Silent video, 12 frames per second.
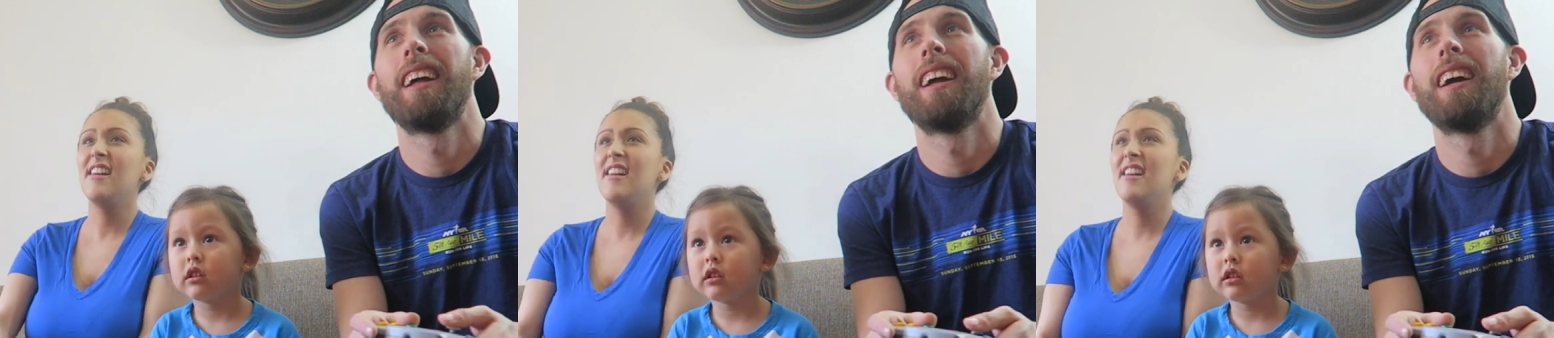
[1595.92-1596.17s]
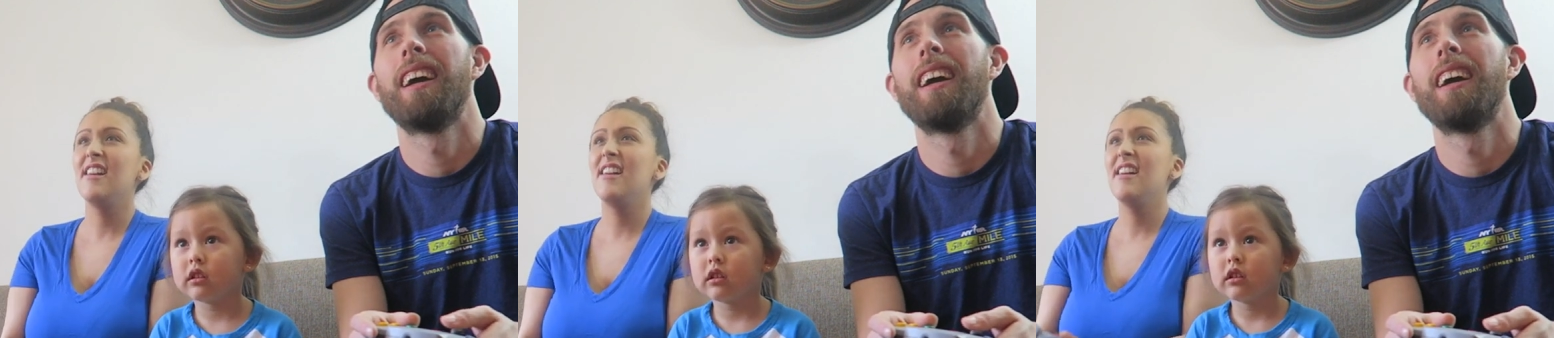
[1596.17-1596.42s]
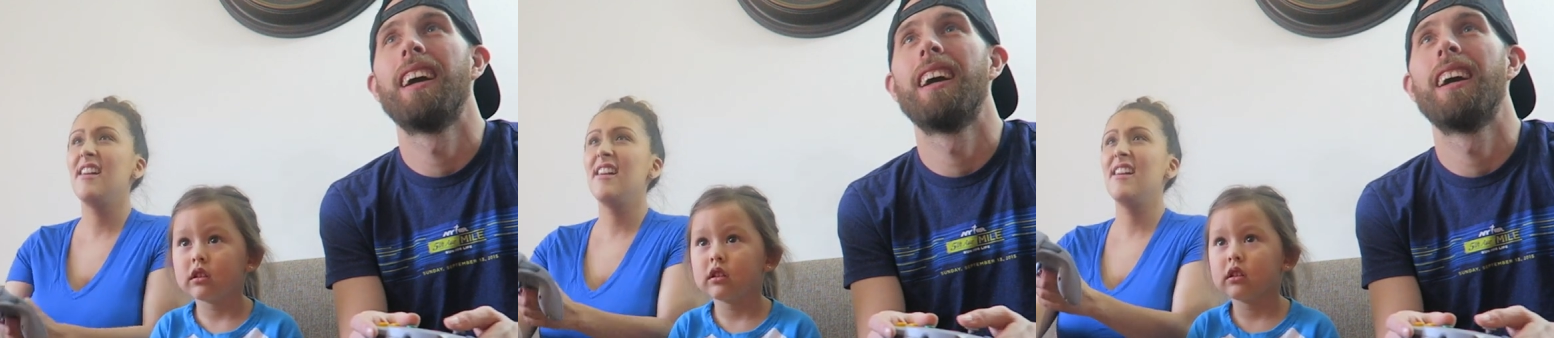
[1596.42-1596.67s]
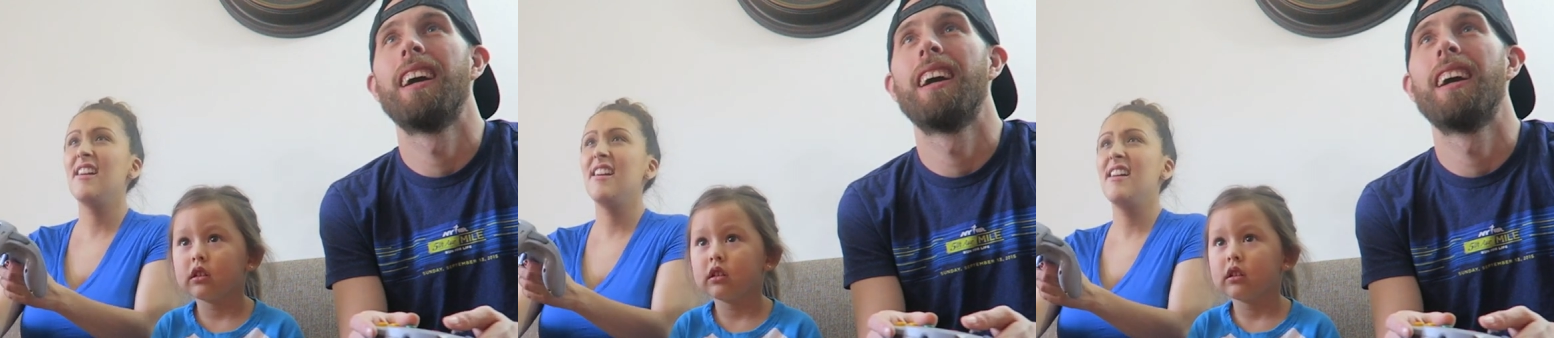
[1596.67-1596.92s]

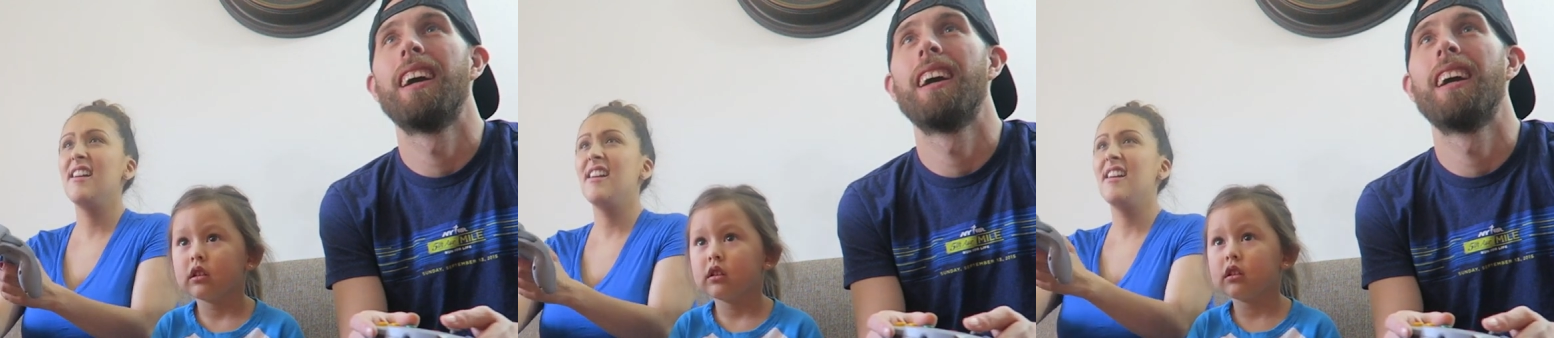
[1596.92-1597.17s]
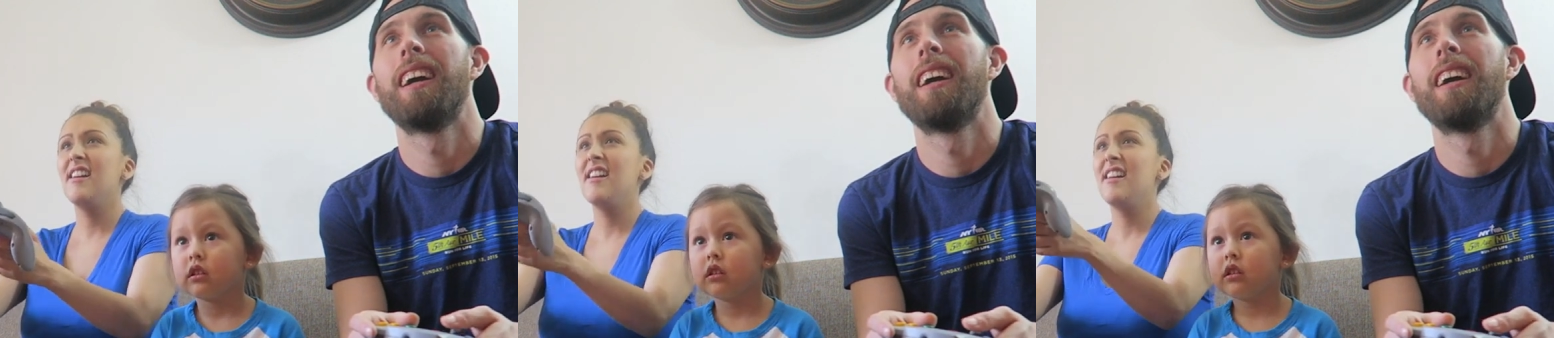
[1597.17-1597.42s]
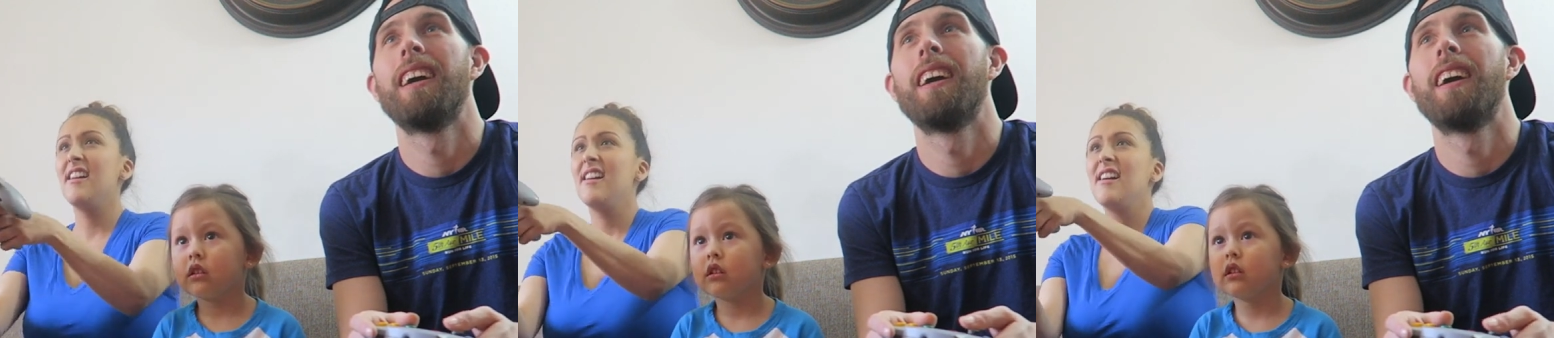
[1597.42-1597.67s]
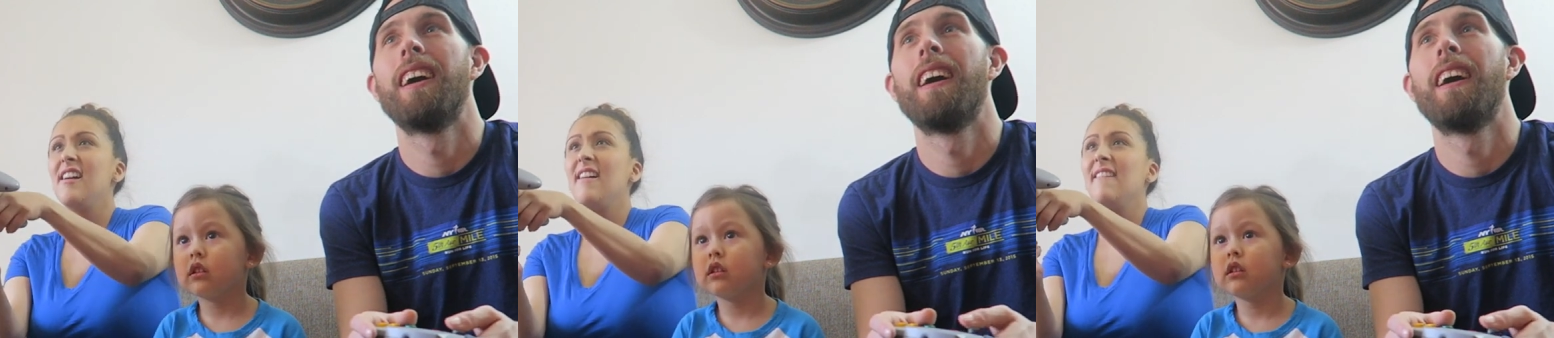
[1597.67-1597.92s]

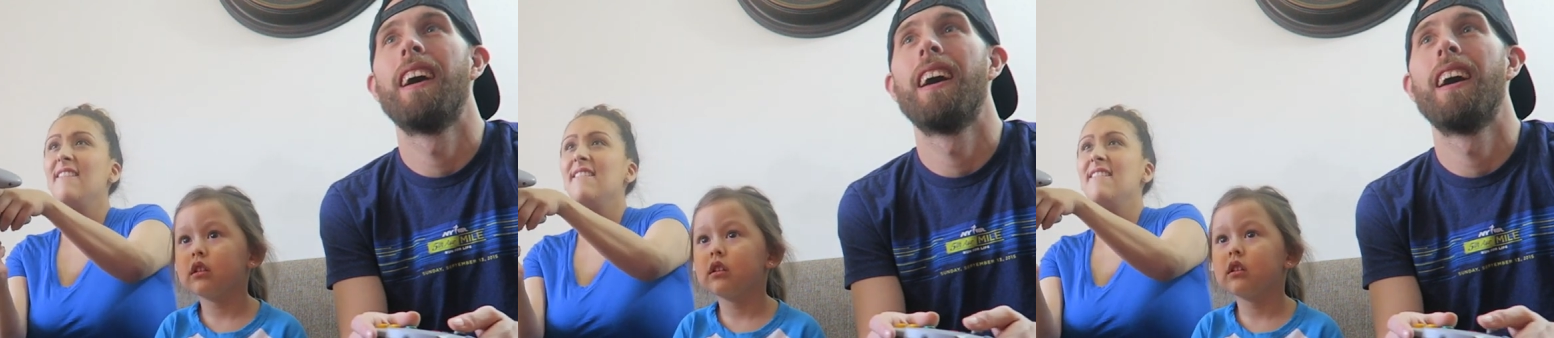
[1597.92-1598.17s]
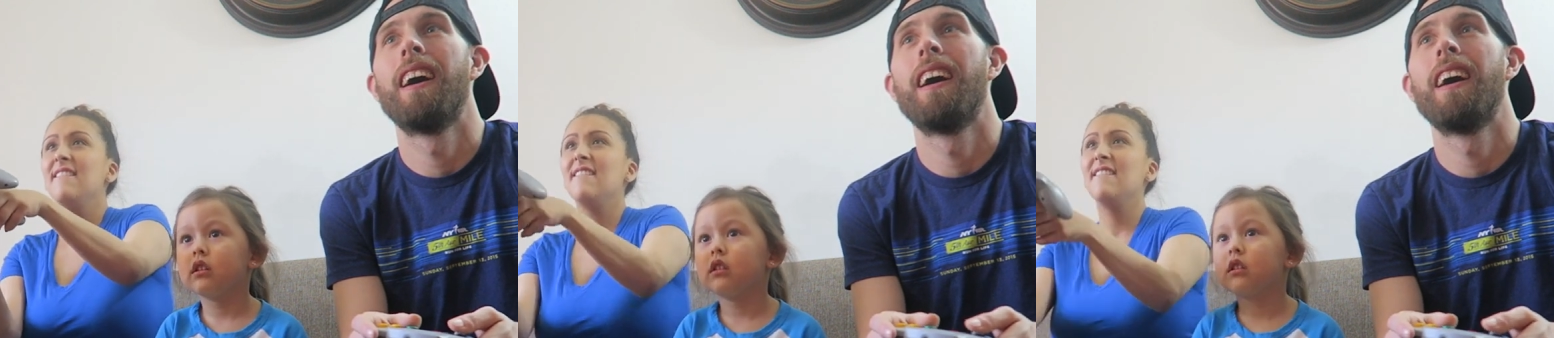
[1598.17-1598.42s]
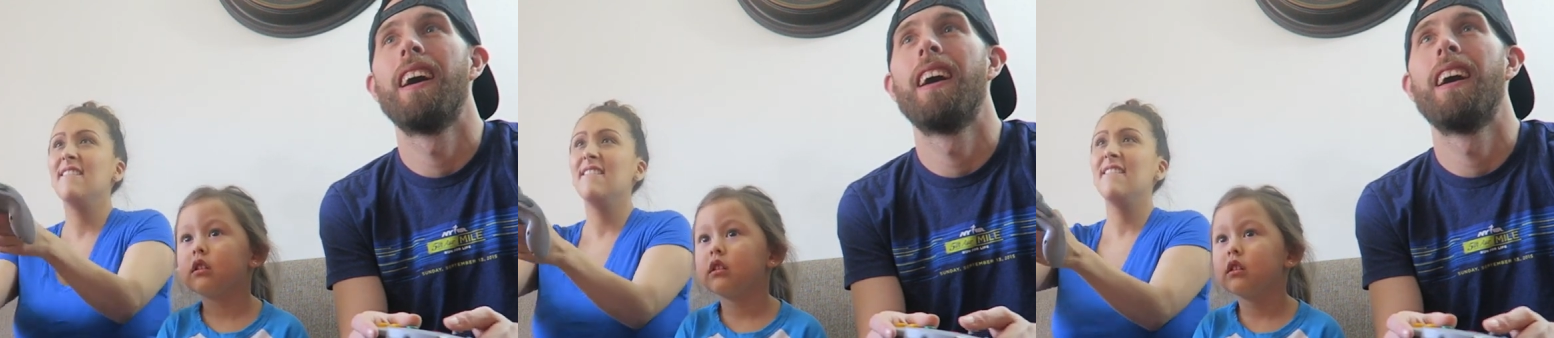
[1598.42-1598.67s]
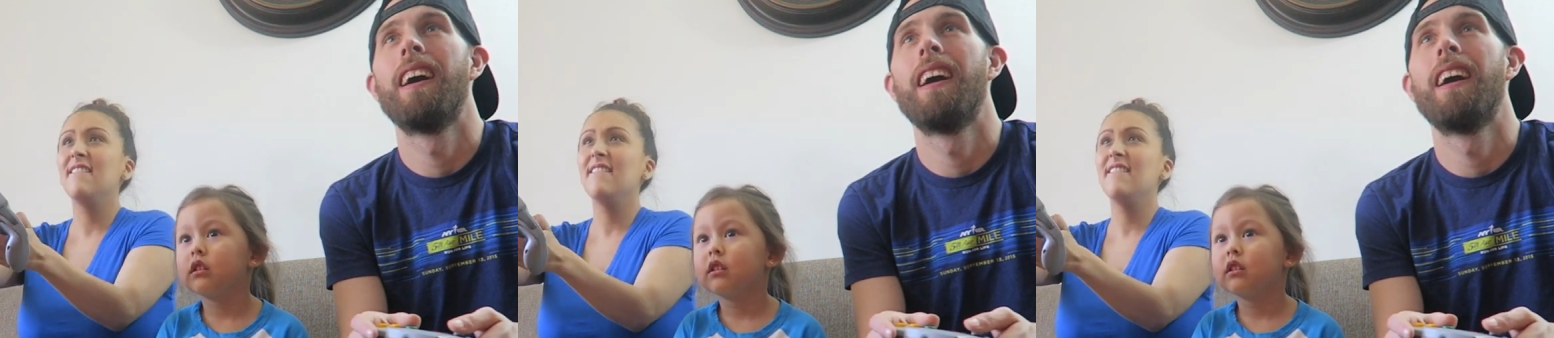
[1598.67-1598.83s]
(no one is talking)